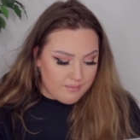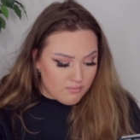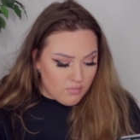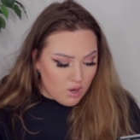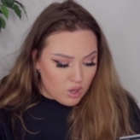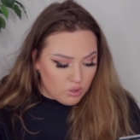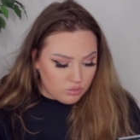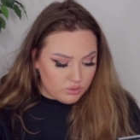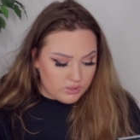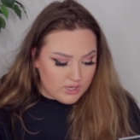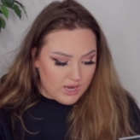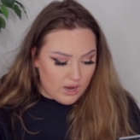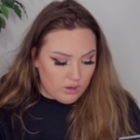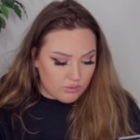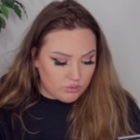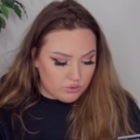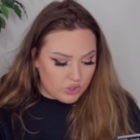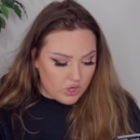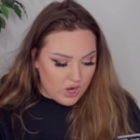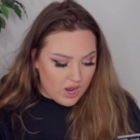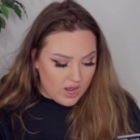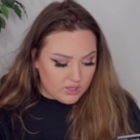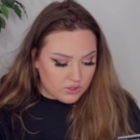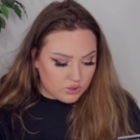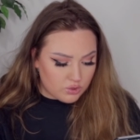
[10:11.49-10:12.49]
Motown,
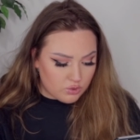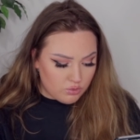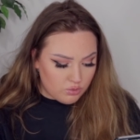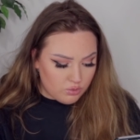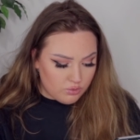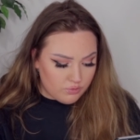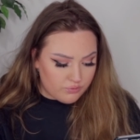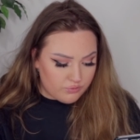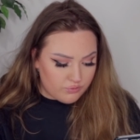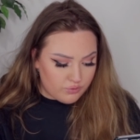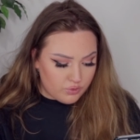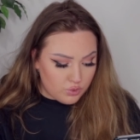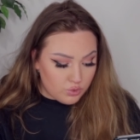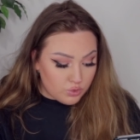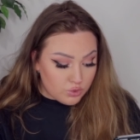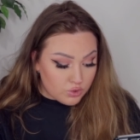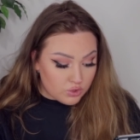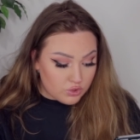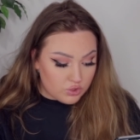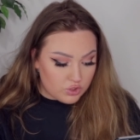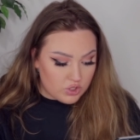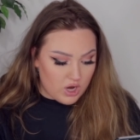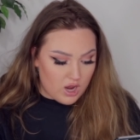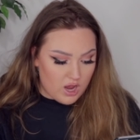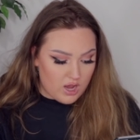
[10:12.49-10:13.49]
jazz, groove,
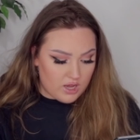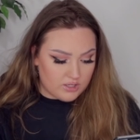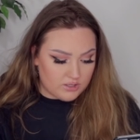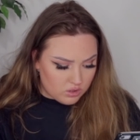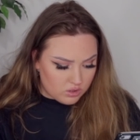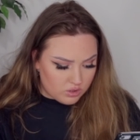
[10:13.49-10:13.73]
fusion jazz.